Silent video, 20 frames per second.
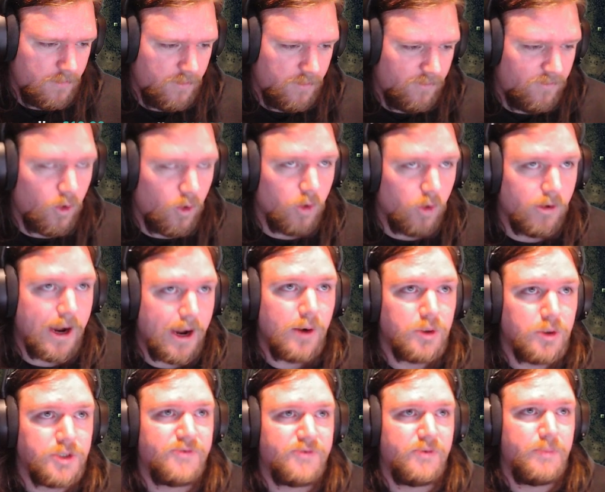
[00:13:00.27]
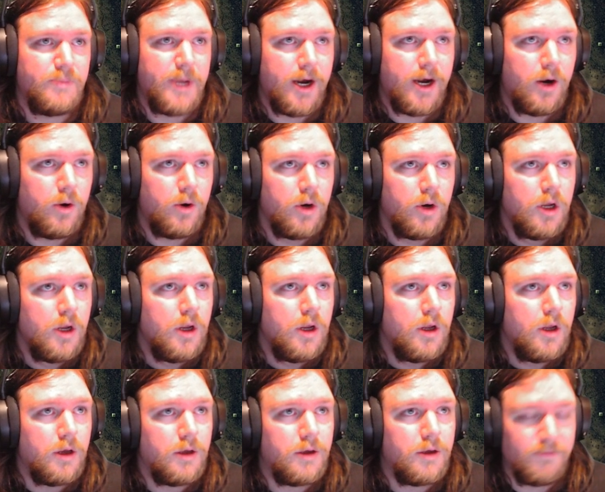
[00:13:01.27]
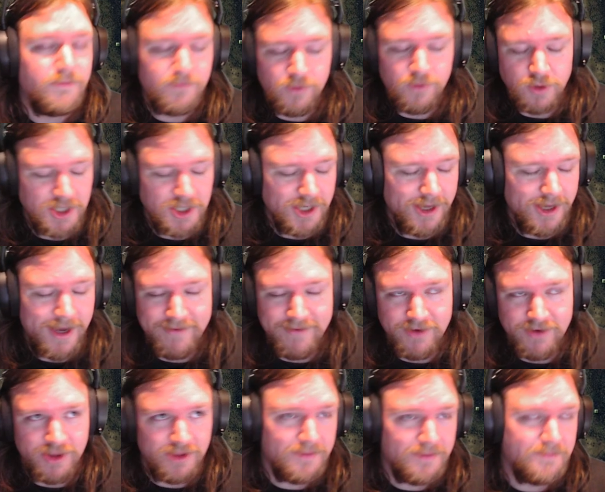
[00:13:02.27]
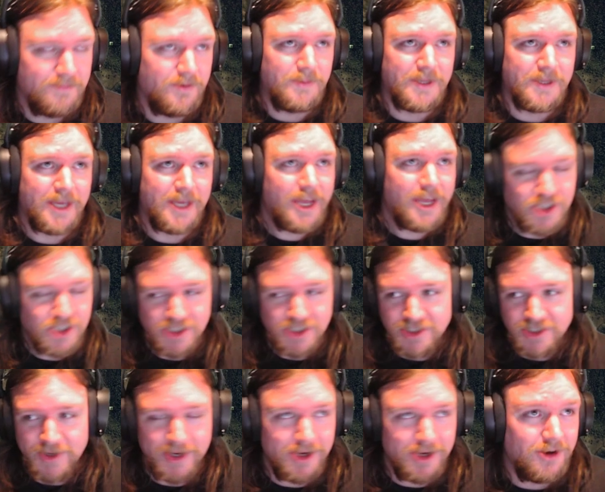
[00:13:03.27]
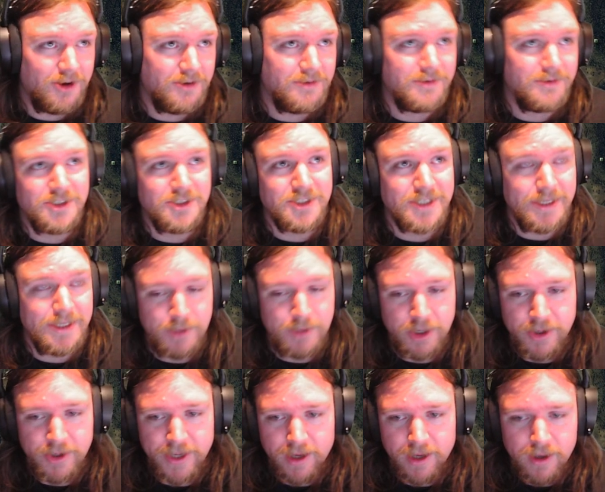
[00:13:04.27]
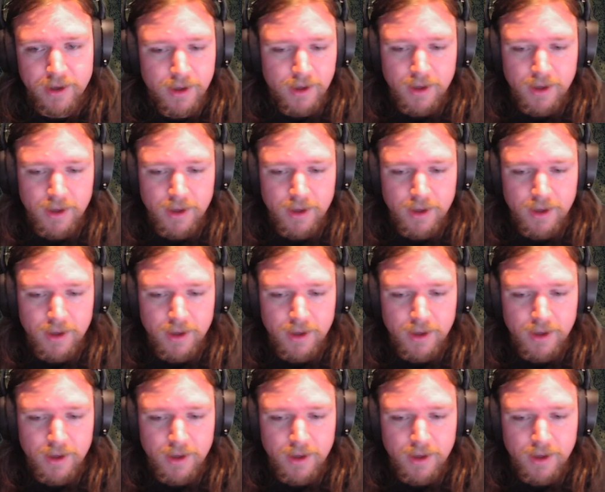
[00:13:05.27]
four hours from now. Unfortunately, I have other obligations, so I can't just keep going.